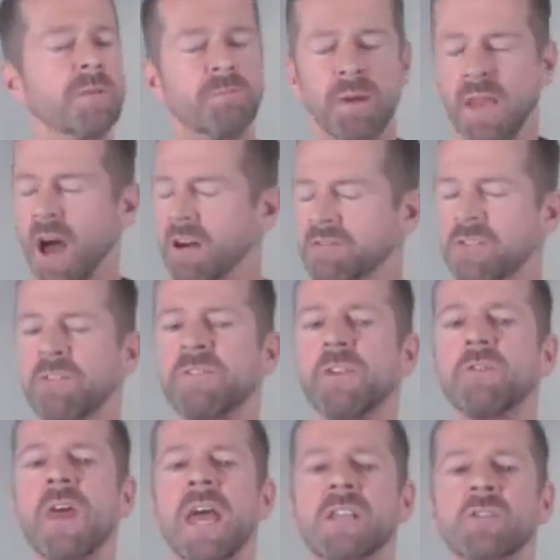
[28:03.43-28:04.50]
But after a few
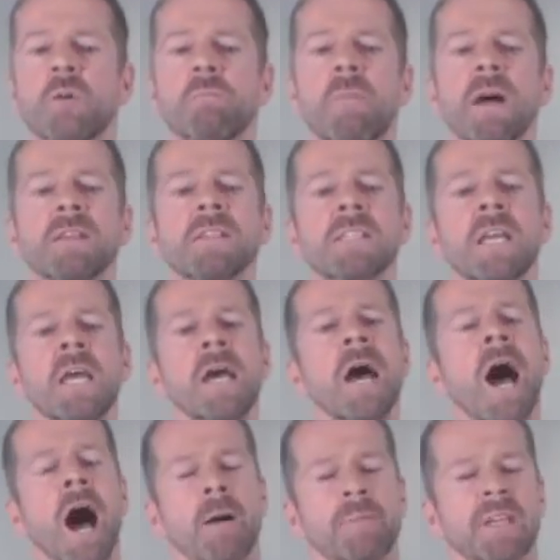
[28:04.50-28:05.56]
days or months,
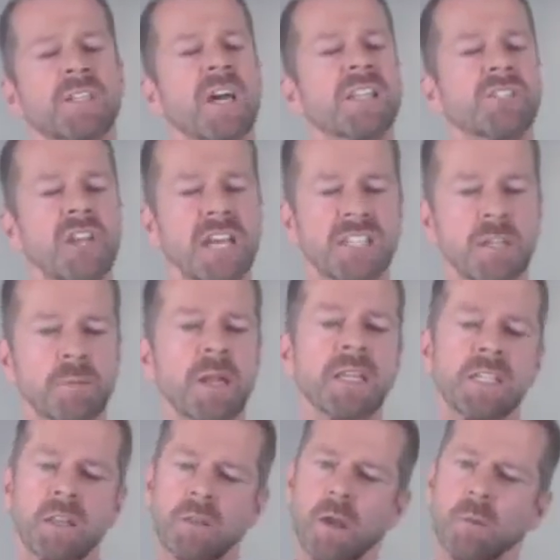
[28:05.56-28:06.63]
the
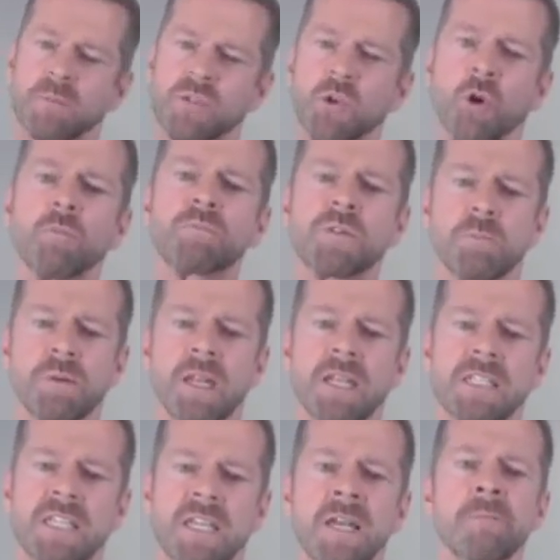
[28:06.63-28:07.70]
digestibility, the
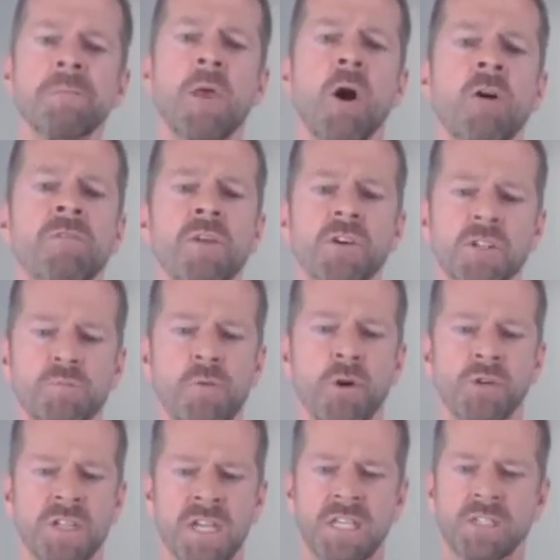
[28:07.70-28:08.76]
absorbability of those
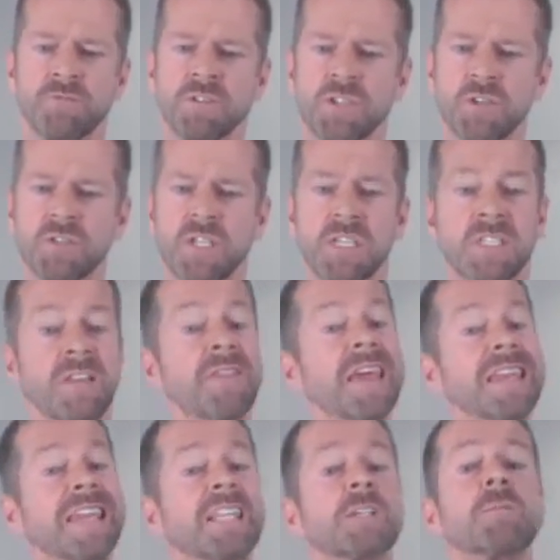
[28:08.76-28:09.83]
proteins reduces, and they
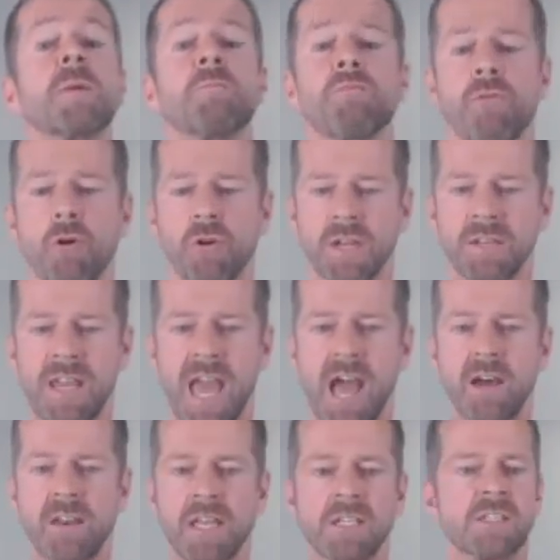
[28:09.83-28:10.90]
need to be broken
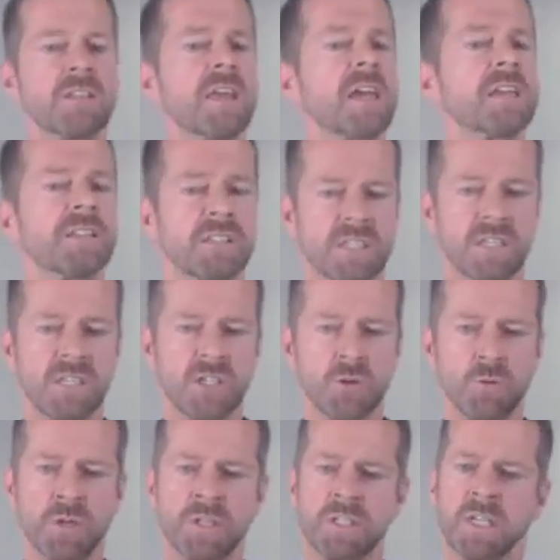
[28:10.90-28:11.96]
down into their
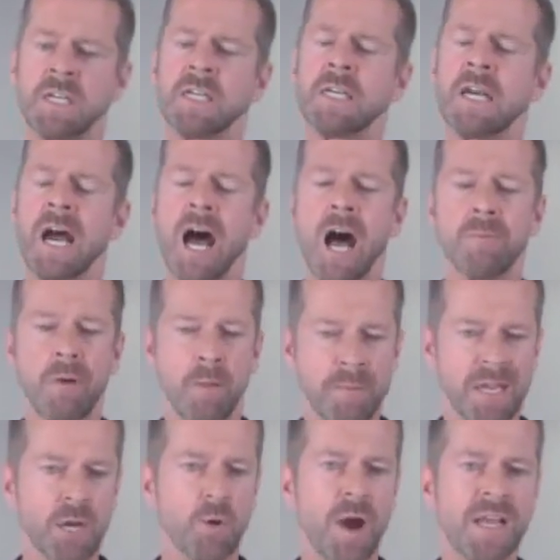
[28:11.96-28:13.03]
constituent
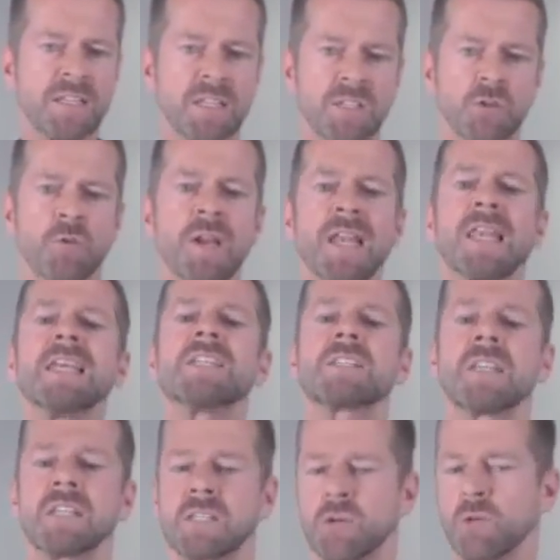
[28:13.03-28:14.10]
amino acids, or at least
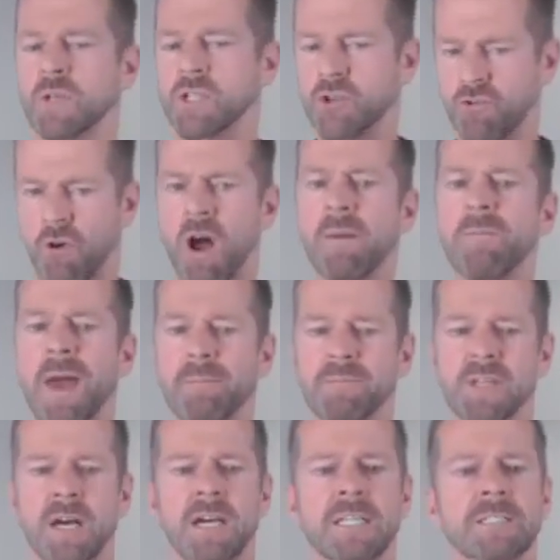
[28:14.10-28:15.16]
into a
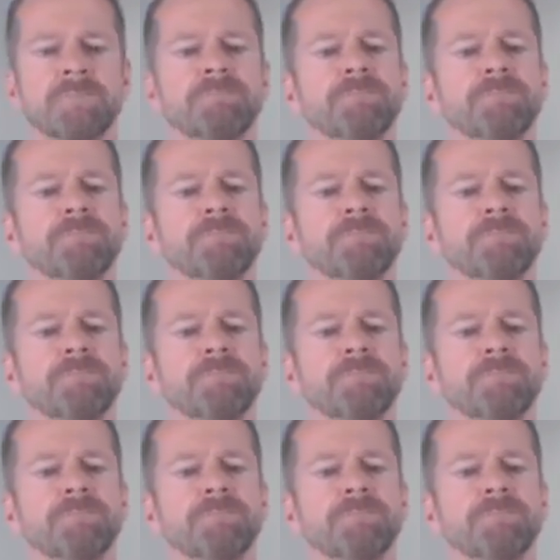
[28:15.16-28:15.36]
tripeptide.